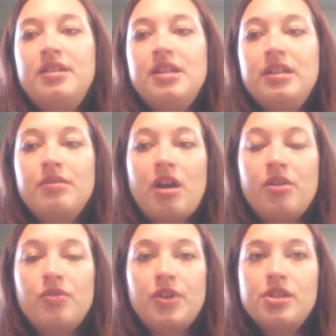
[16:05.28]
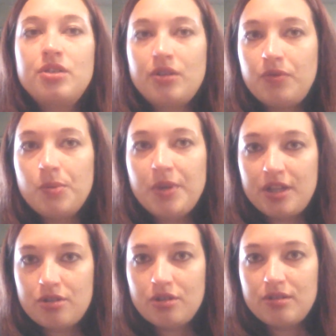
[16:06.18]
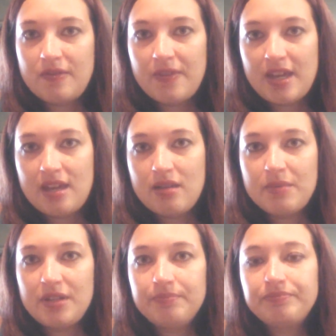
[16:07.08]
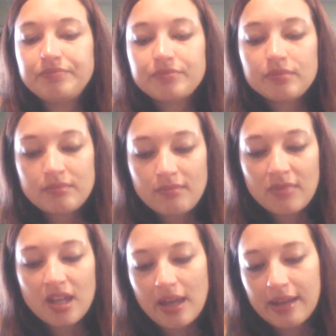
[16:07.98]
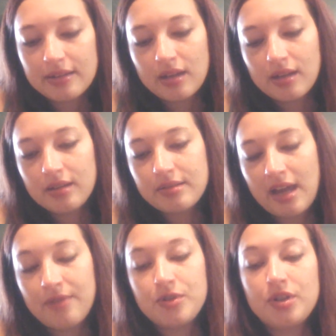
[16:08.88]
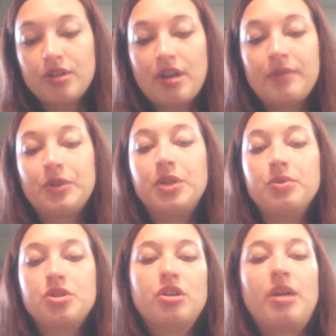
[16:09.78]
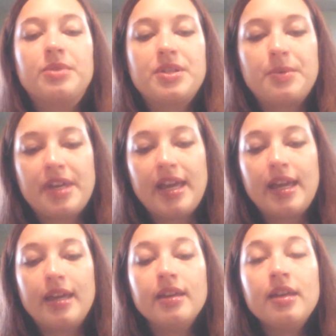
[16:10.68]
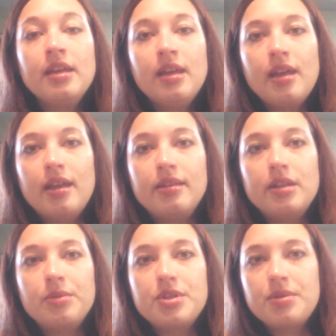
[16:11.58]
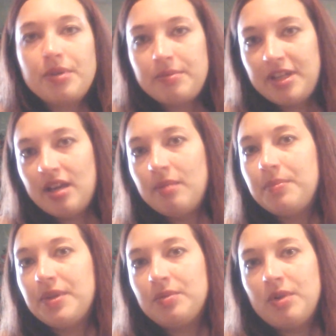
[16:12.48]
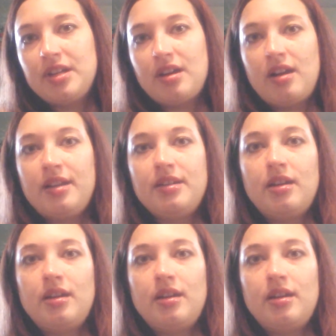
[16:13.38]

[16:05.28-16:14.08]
and he got over and took a few pictures of them, and after he was sure I was okay, and they were sewing me up and whatnot,